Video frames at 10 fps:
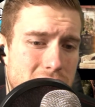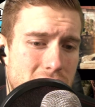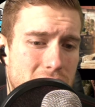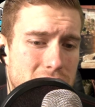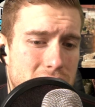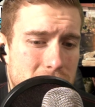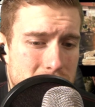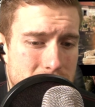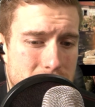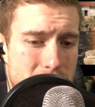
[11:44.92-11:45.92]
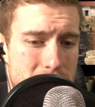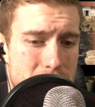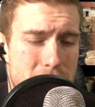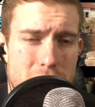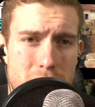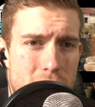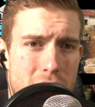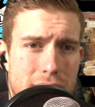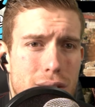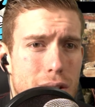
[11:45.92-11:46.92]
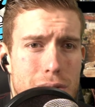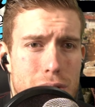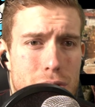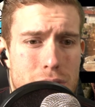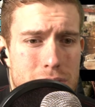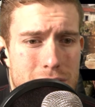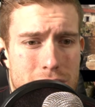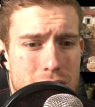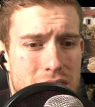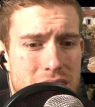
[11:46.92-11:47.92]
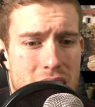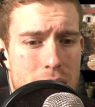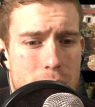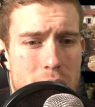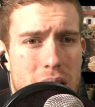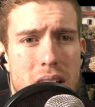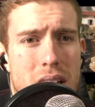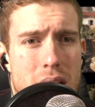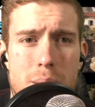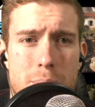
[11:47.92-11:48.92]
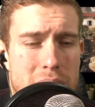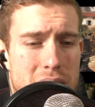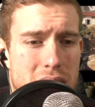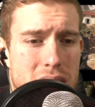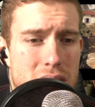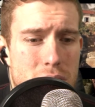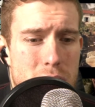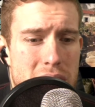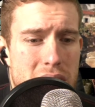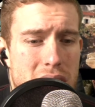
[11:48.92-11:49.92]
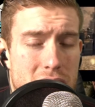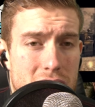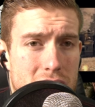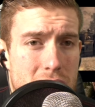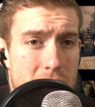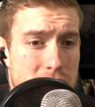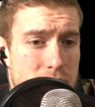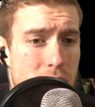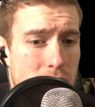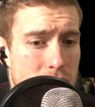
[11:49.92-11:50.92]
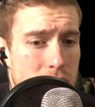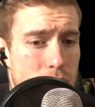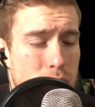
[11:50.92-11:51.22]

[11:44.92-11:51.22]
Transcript: I don't know. Maybe I'll have a review for this game ready by the end of the week as well.